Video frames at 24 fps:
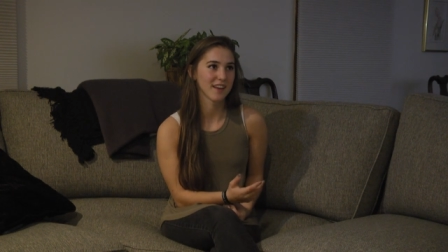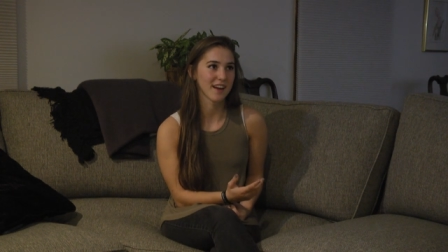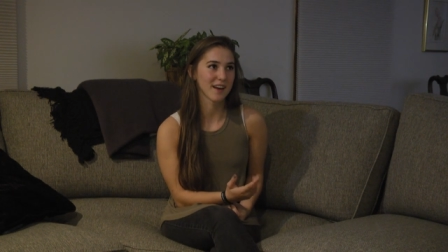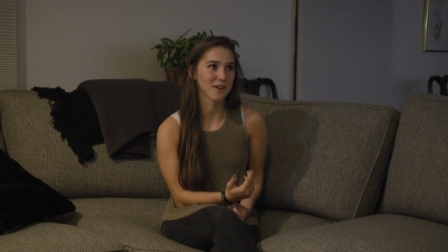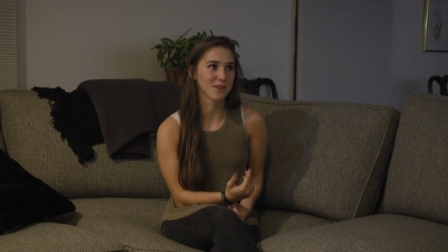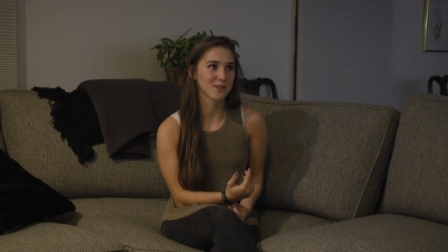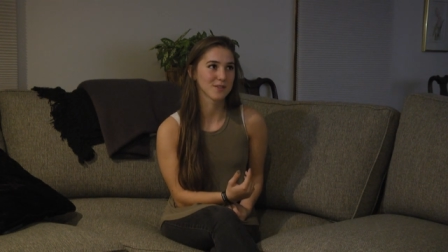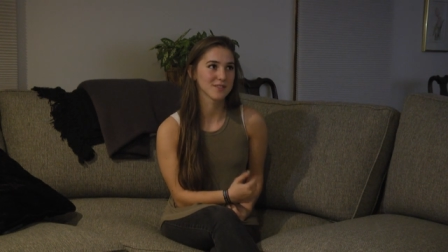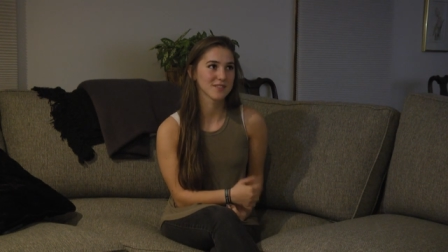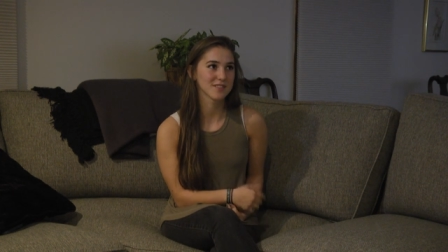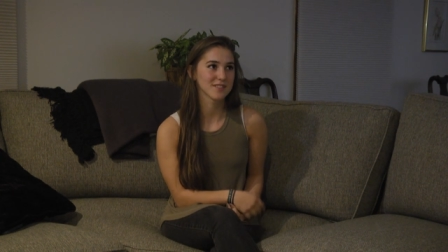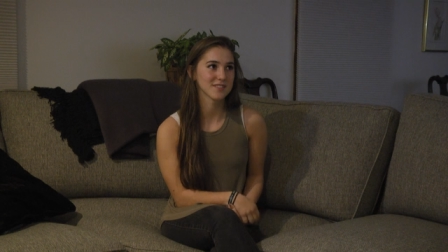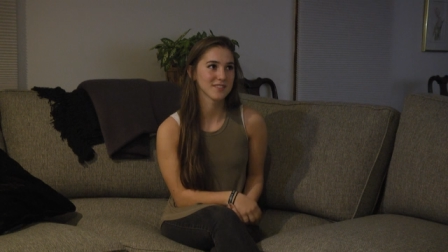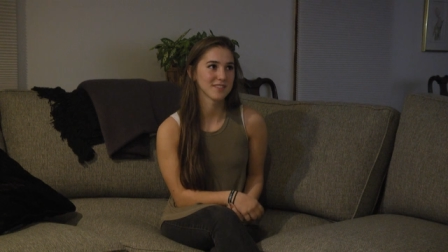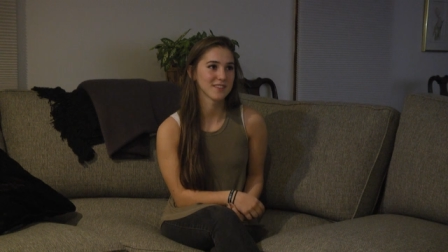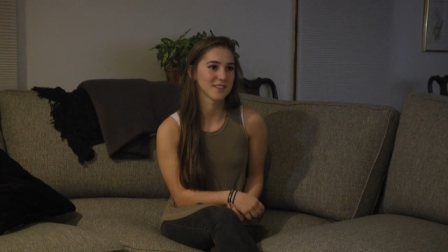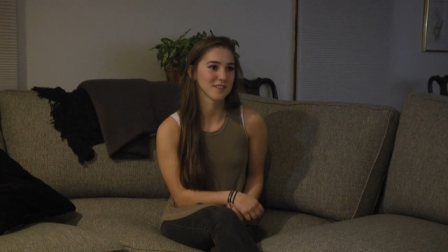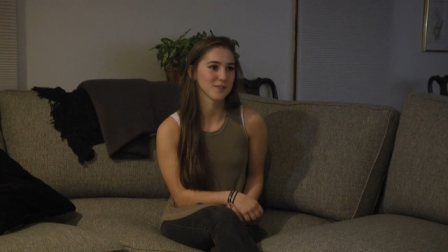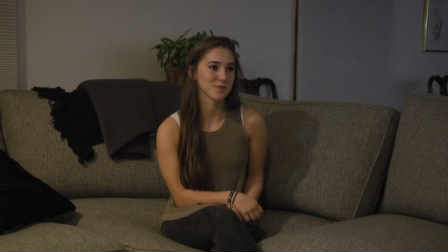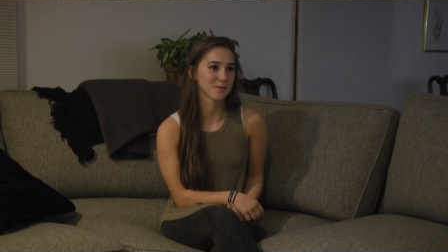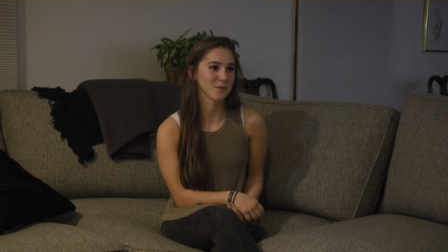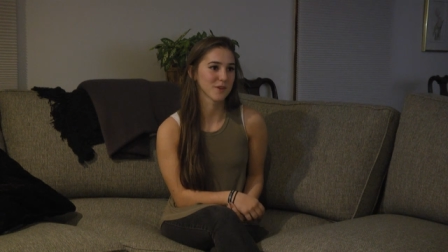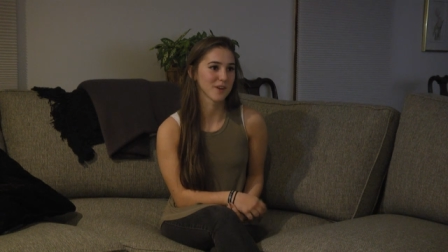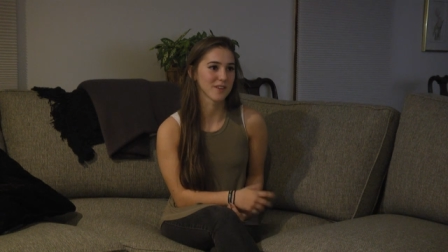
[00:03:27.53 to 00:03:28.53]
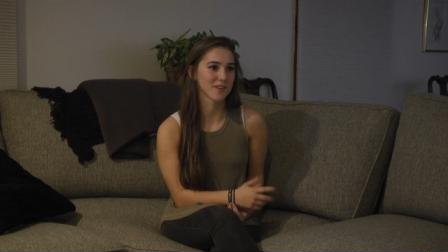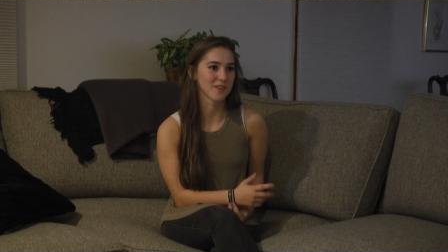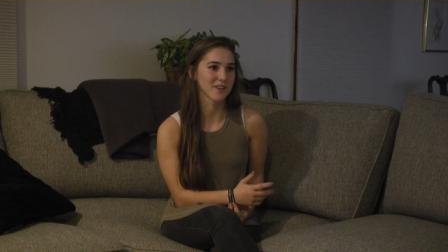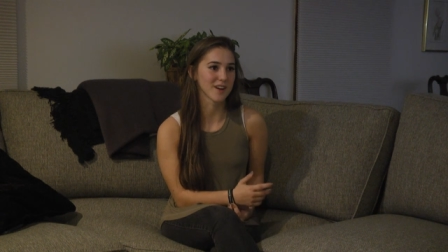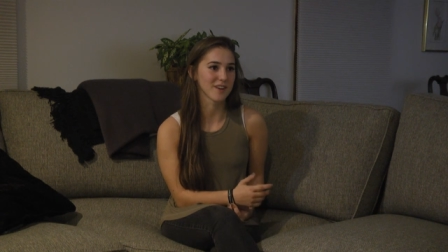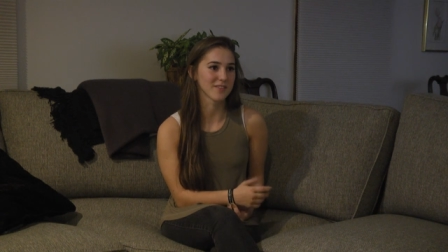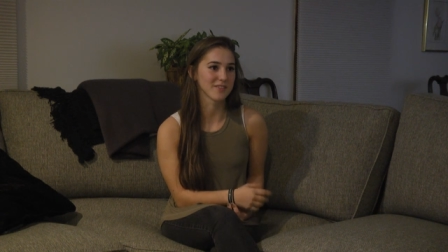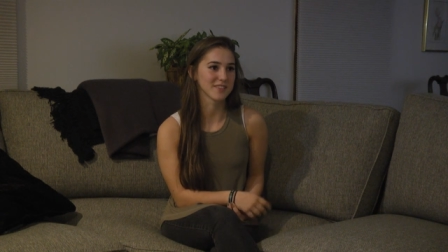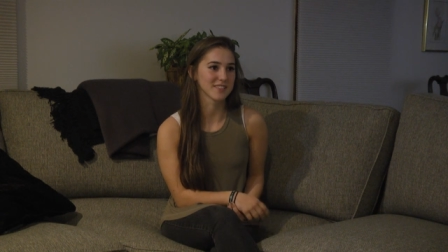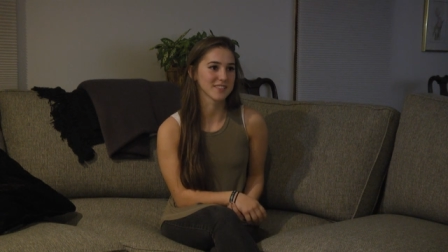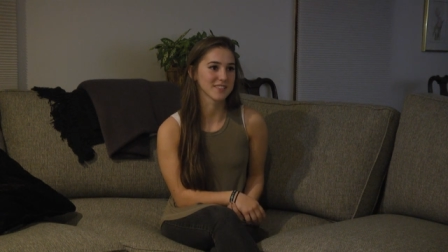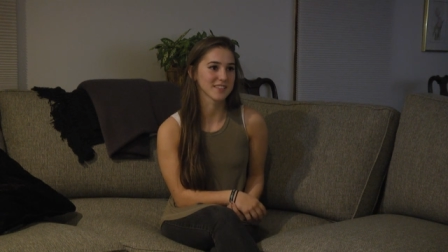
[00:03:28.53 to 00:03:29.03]
else, his brother
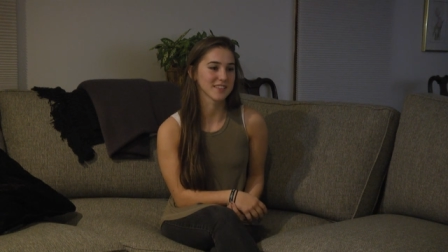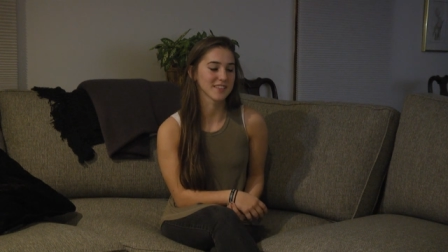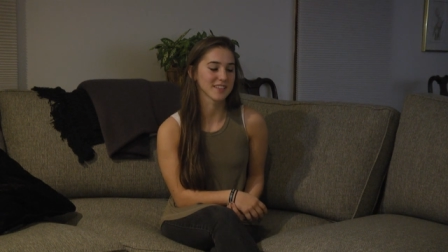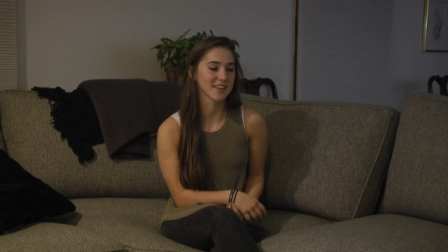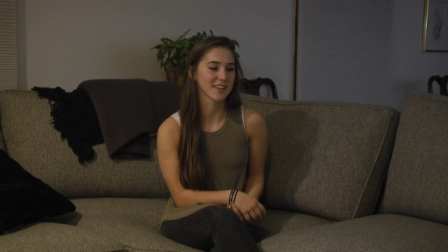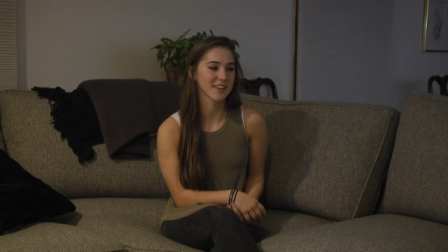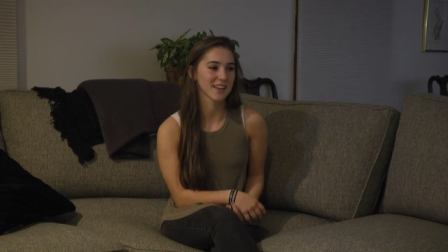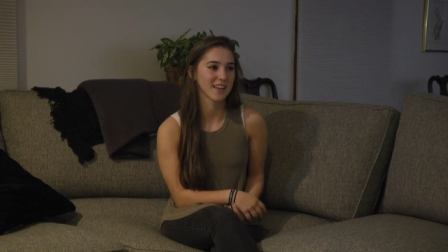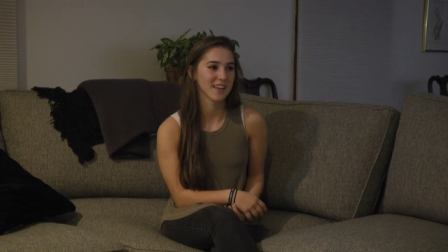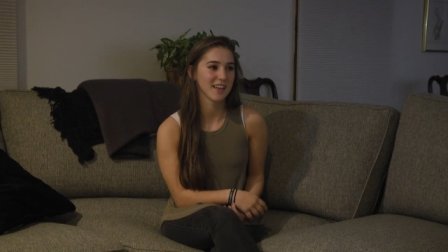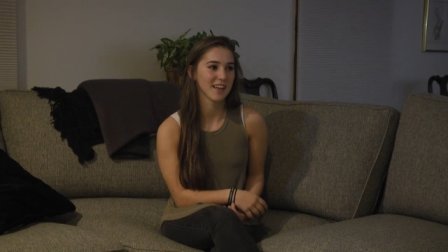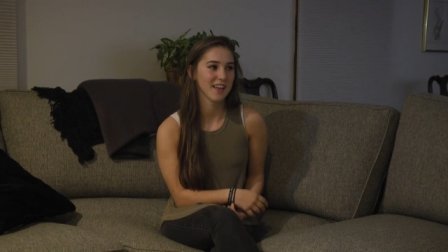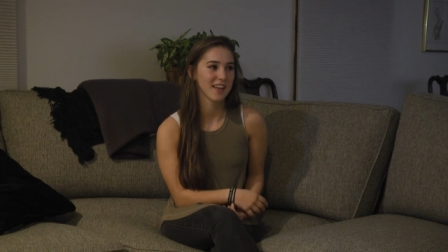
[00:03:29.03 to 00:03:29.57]
obviously.